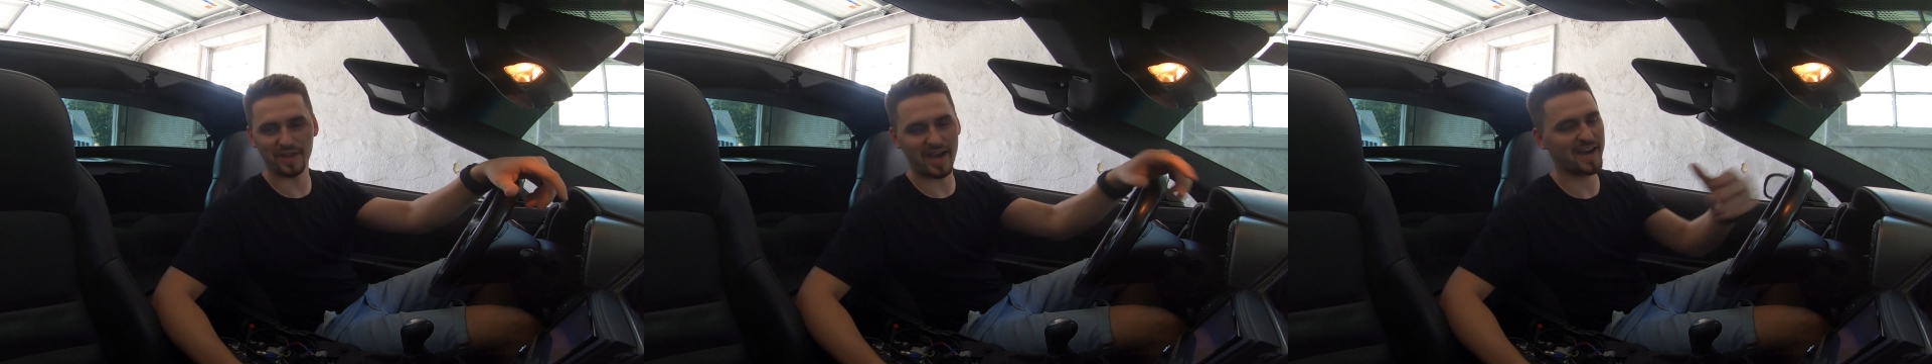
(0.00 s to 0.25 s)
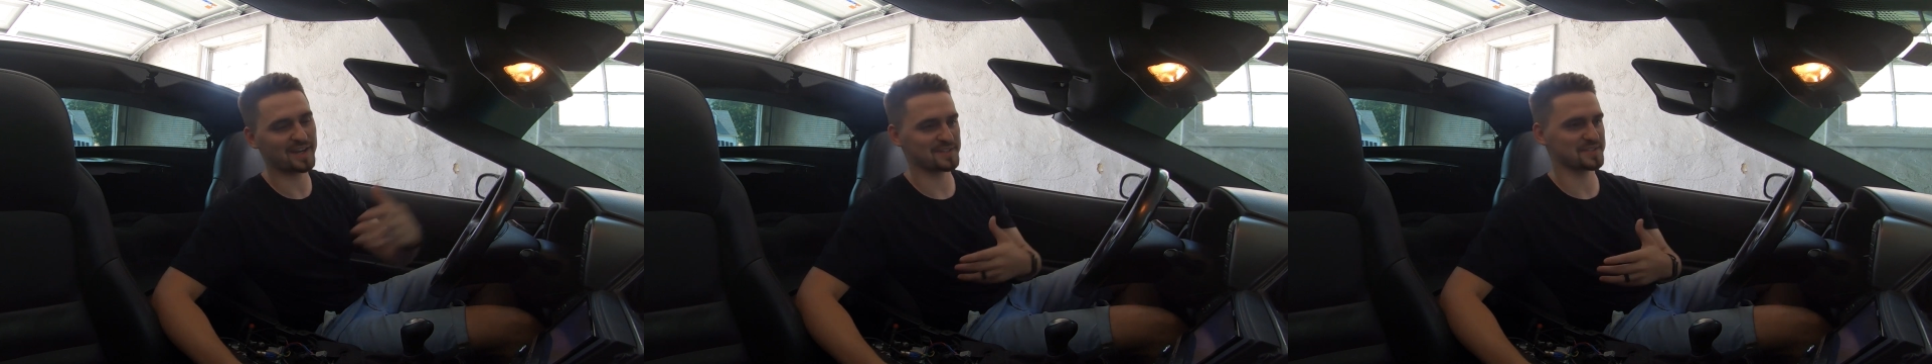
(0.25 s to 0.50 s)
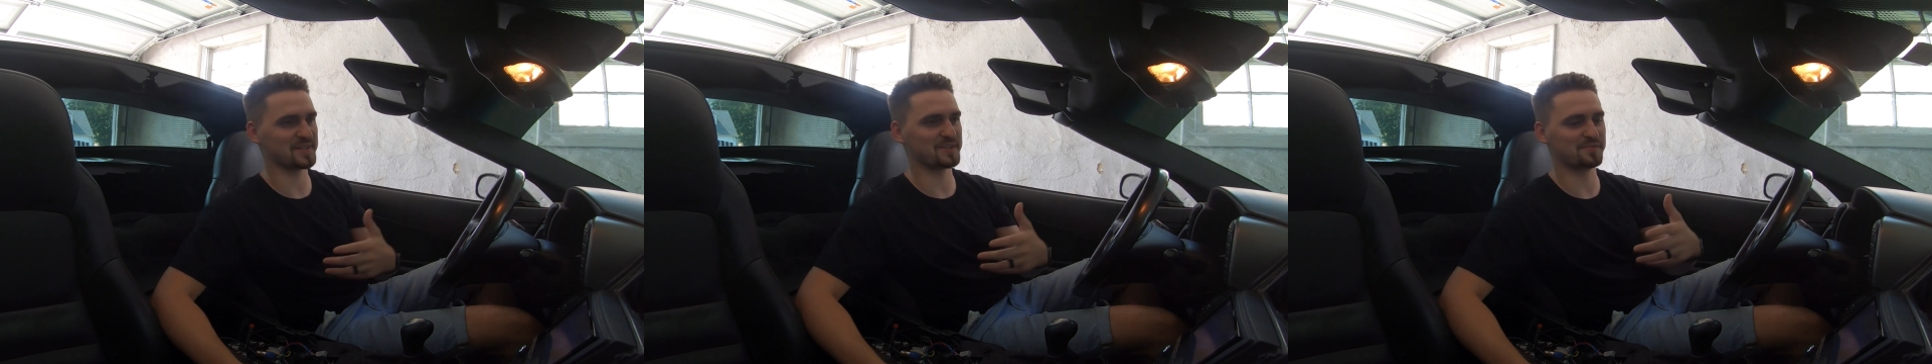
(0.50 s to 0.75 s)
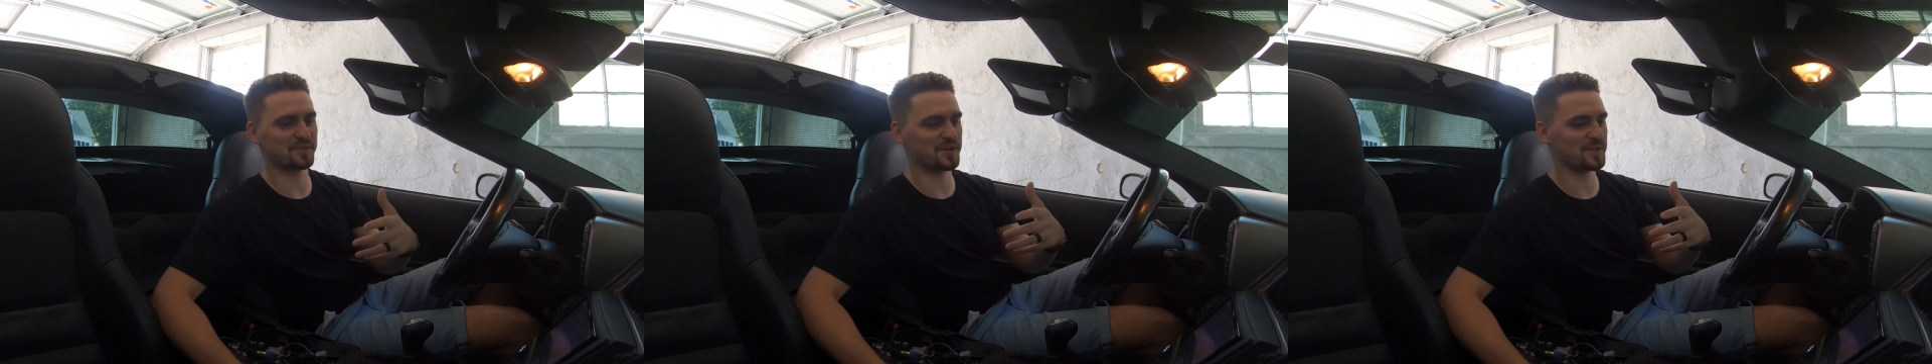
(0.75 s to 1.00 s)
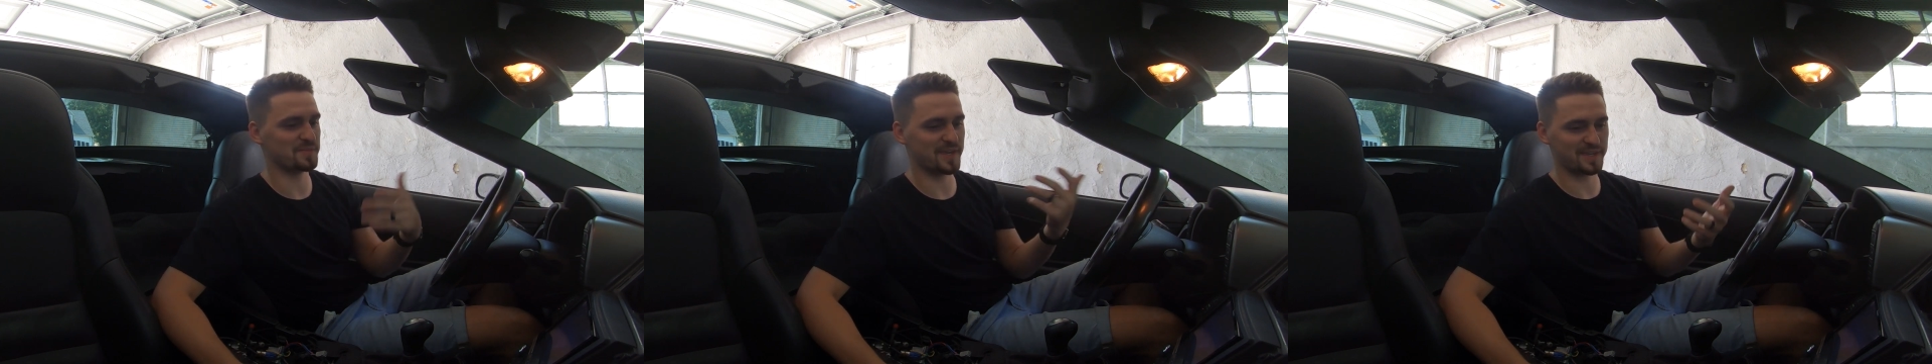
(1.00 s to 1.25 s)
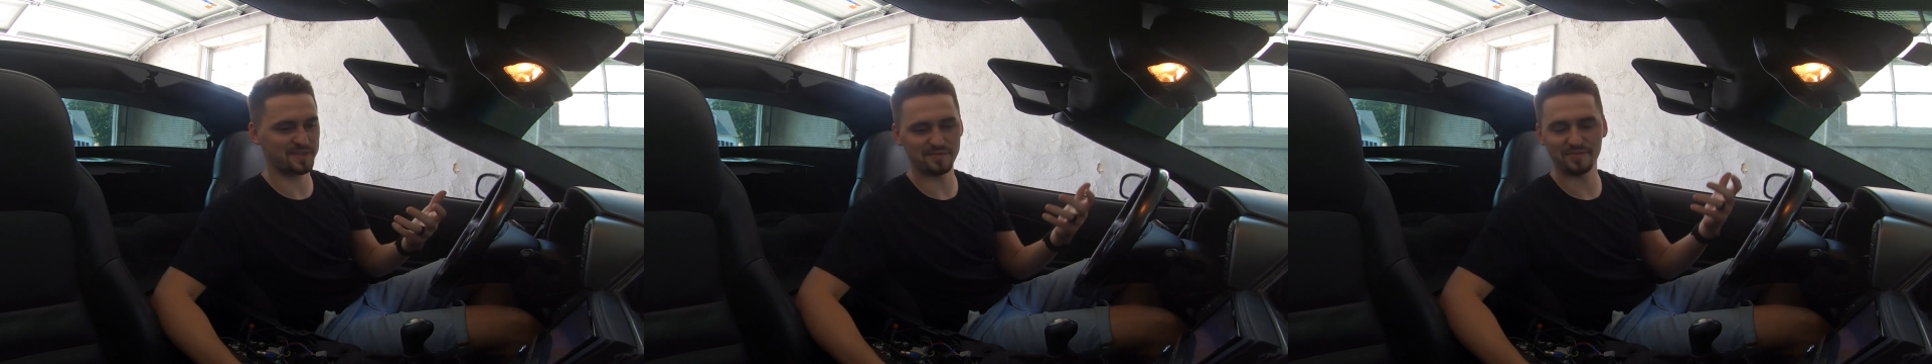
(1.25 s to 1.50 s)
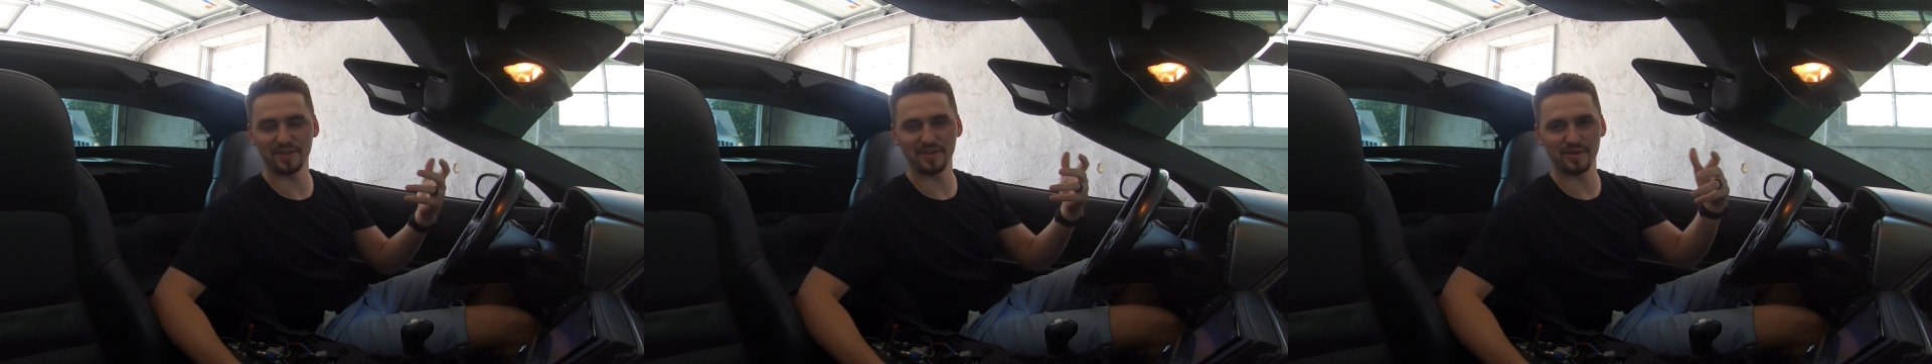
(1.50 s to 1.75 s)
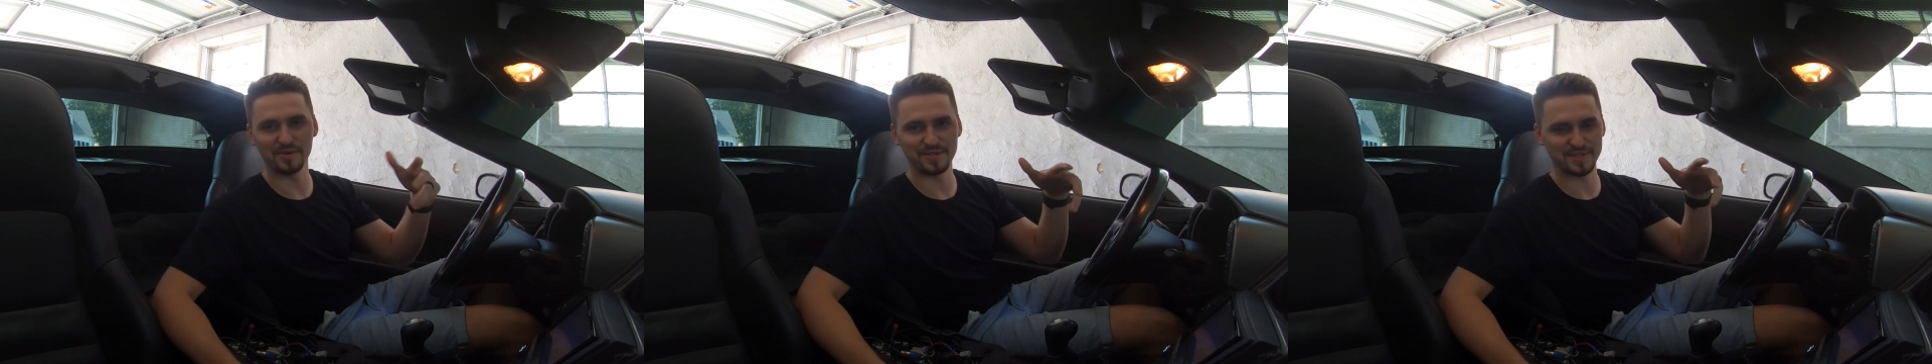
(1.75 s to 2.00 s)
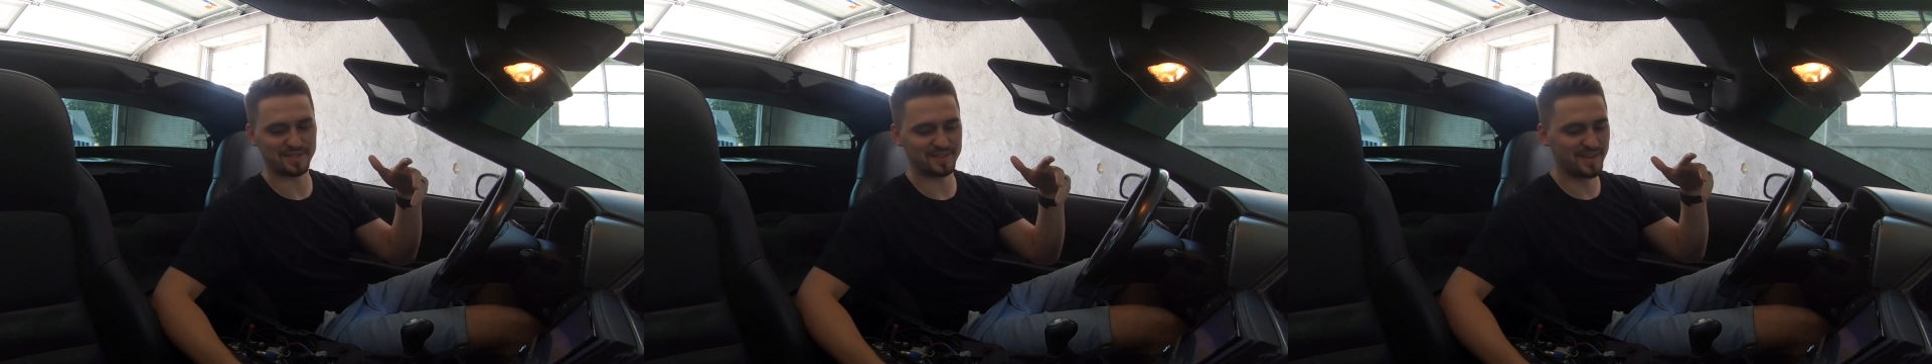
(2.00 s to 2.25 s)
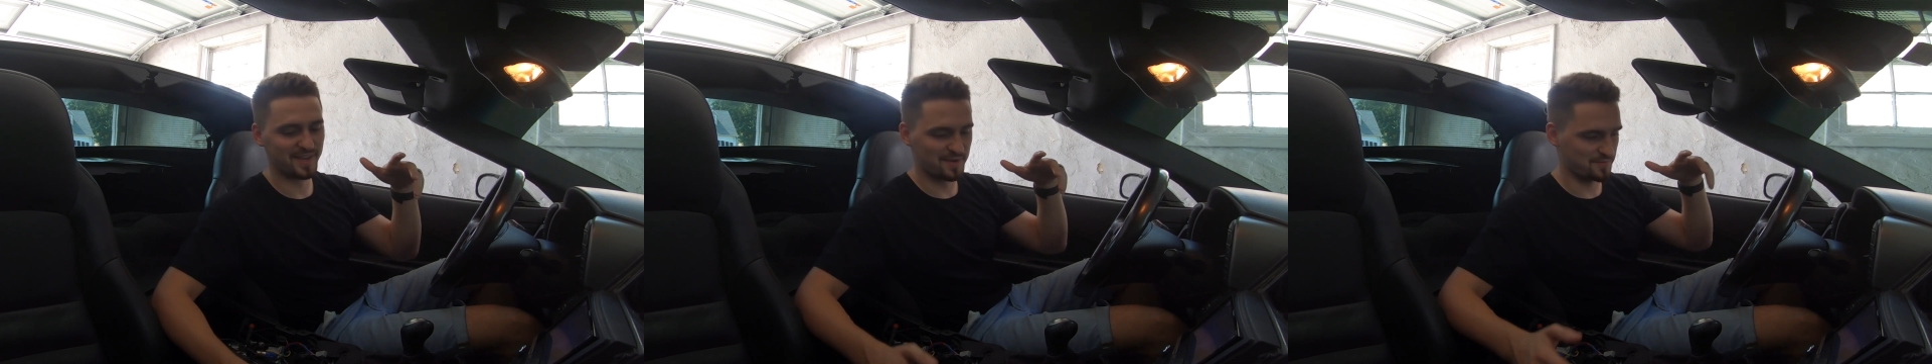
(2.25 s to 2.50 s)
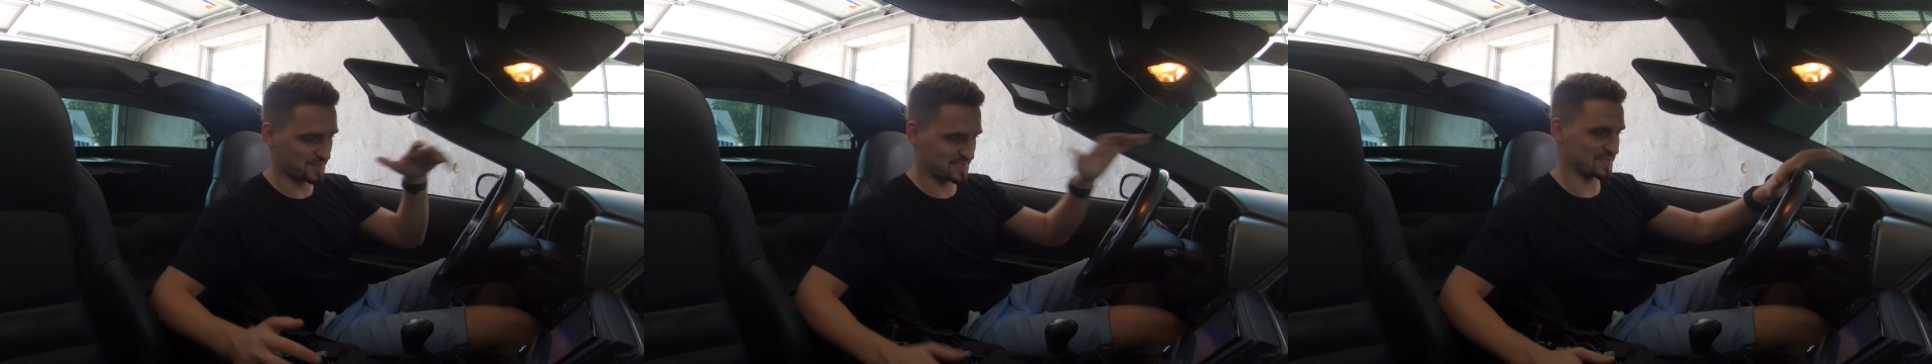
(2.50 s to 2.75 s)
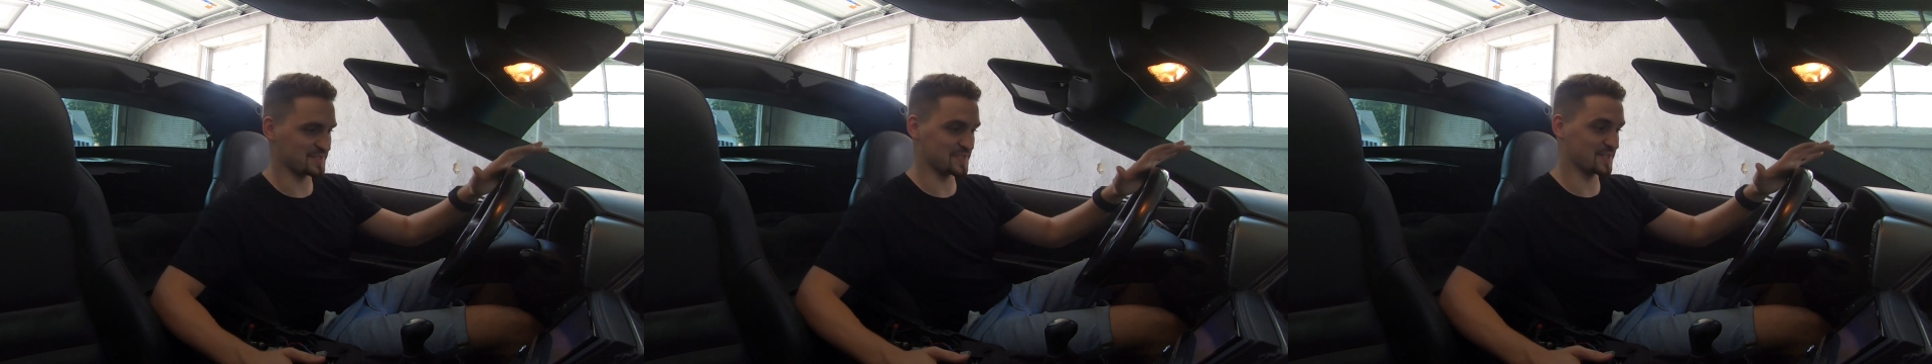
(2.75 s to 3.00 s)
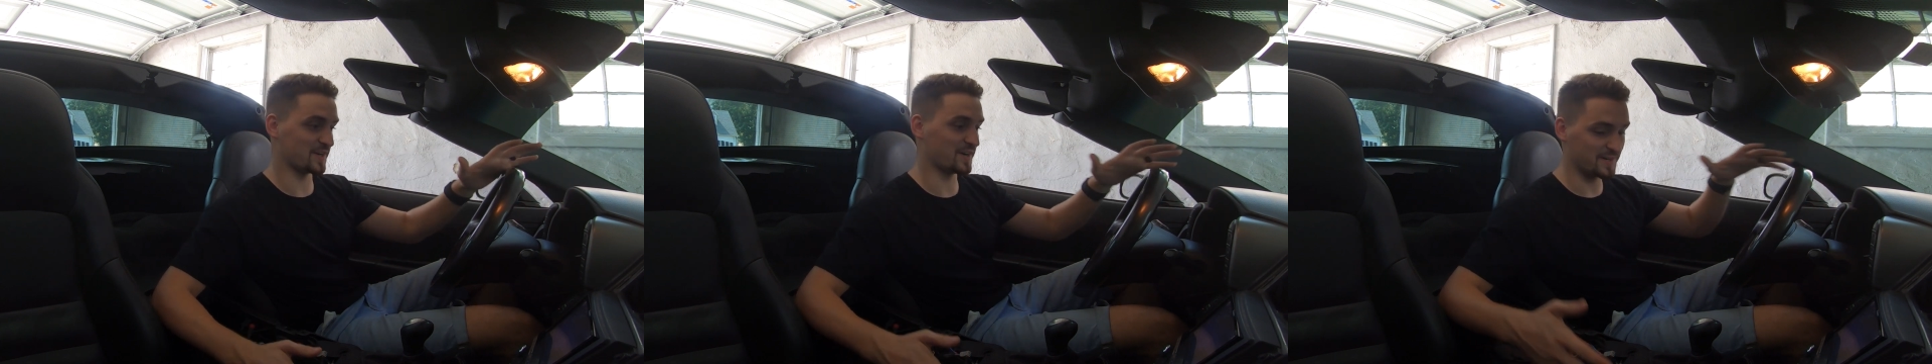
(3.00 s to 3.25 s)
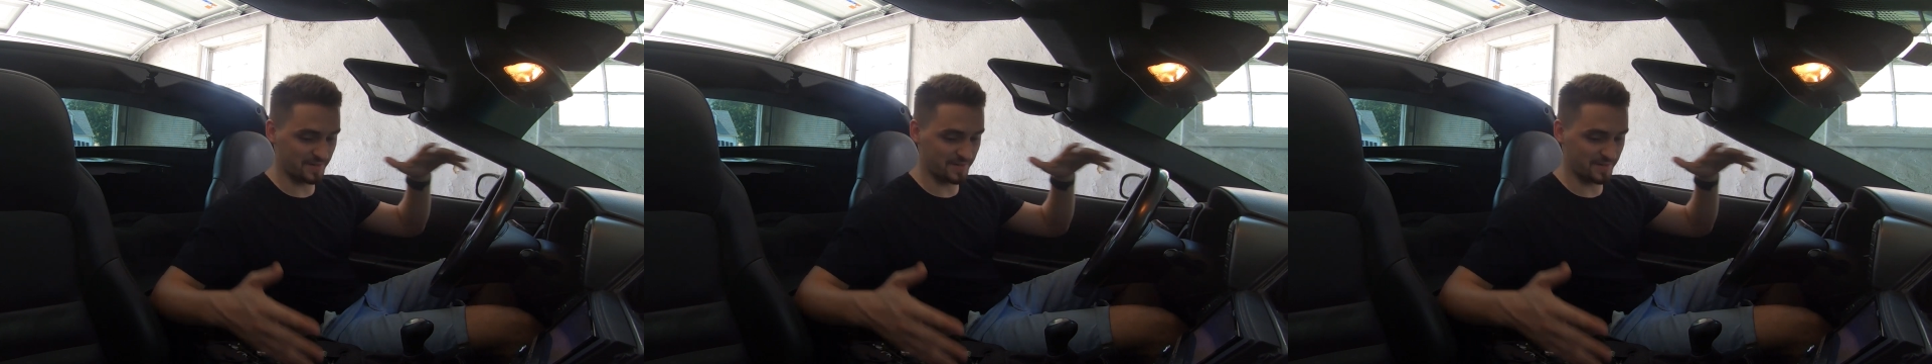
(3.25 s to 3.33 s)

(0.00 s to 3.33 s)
I had a ton of fun making the videos and fixing this car,